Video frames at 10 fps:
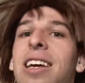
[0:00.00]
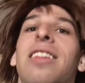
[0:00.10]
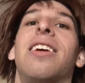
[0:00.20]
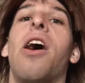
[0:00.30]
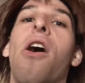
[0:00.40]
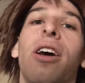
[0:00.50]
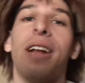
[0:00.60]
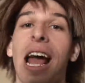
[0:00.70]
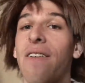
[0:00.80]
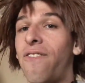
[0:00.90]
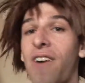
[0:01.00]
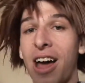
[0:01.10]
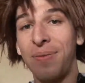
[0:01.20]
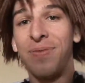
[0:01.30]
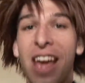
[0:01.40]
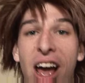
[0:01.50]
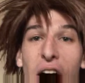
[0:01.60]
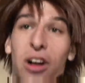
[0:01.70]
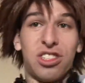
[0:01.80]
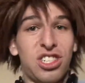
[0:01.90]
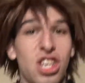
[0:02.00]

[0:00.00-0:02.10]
end of the con. When- I had fun. I'll see